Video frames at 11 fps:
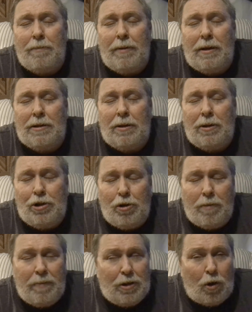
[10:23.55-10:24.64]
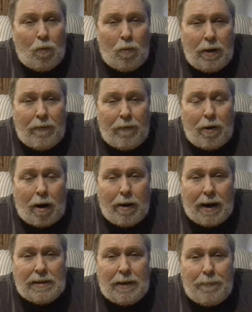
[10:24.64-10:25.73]
bell so that you can be told whenever our
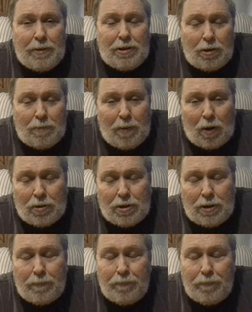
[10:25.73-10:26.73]
next episodes post.